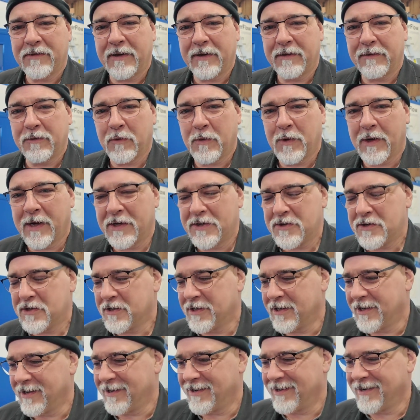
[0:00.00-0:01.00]
Thanks for
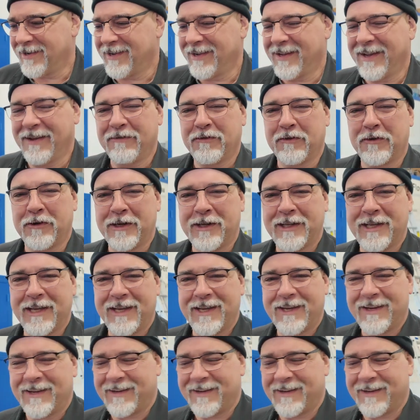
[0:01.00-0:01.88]
watching, and have a great day.